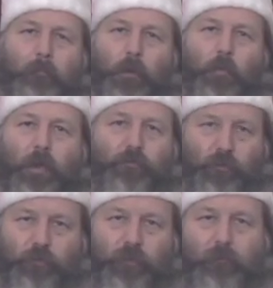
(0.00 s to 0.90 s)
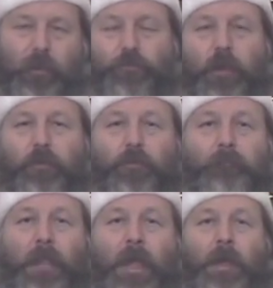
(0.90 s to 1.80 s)
up in Western
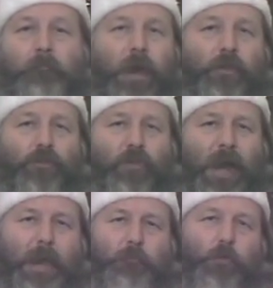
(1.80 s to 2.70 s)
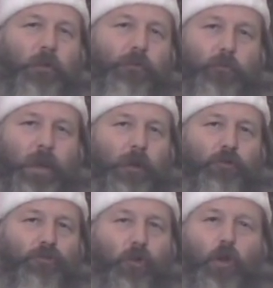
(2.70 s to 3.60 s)
civilization, by the time you were three
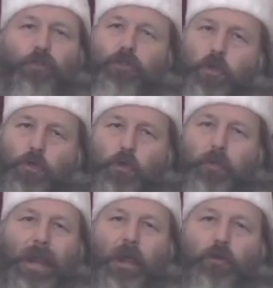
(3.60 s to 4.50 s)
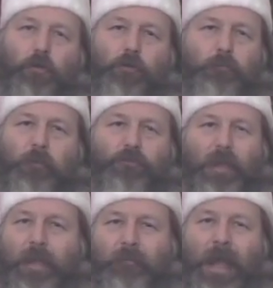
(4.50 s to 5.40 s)
years old, you knew that on Christmas
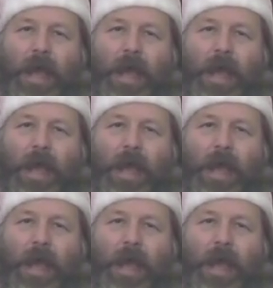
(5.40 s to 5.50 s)
Eve,